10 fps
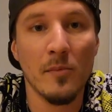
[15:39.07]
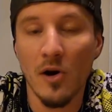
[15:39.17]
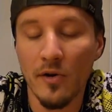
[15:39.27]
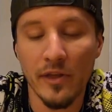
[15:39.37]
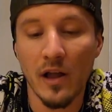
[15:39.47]

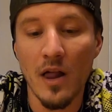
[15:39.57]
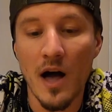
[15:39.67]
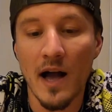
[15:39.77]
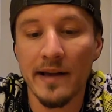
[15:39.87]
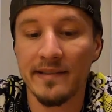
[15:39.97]
all the
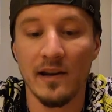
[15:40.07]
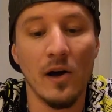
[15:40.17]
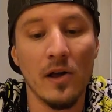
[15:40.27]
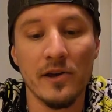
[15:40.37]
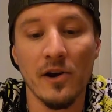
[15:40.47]
Glocks and
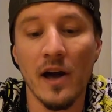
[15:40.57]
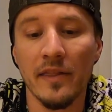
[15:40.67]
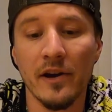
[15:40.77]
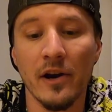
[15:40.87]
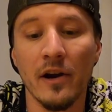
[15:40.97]
all your
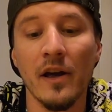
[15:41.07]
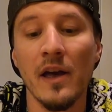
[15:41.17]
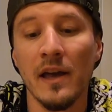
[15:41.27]
other,